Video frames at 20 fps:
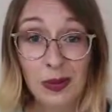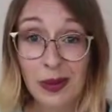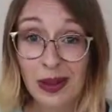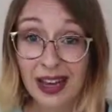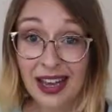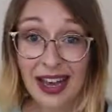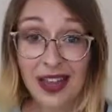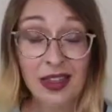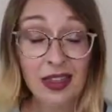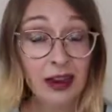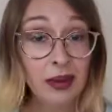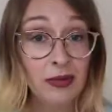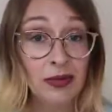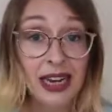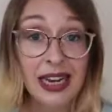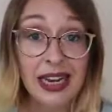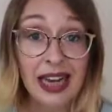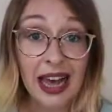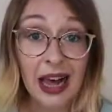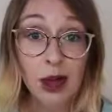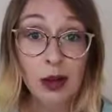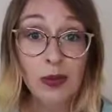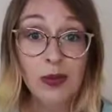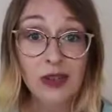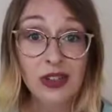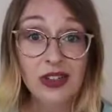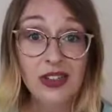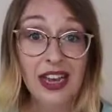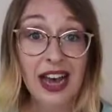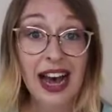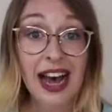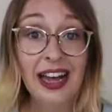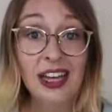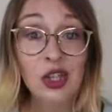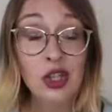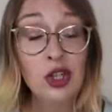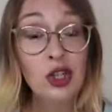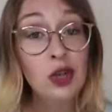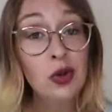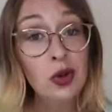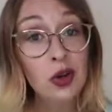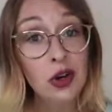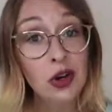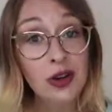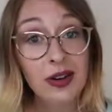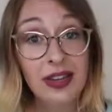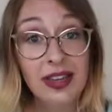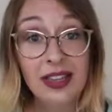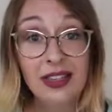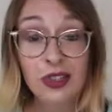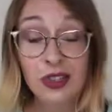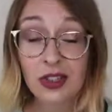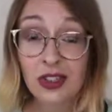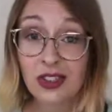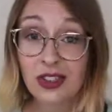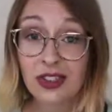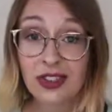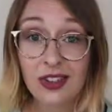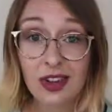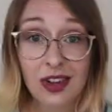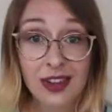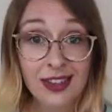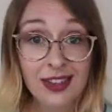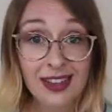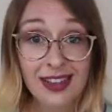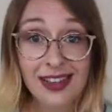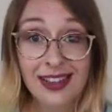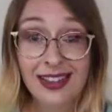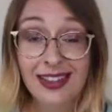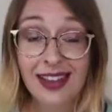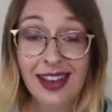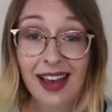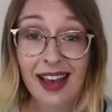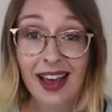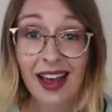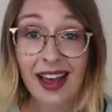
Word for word: But again, they're really helpful to add to curries or to sauces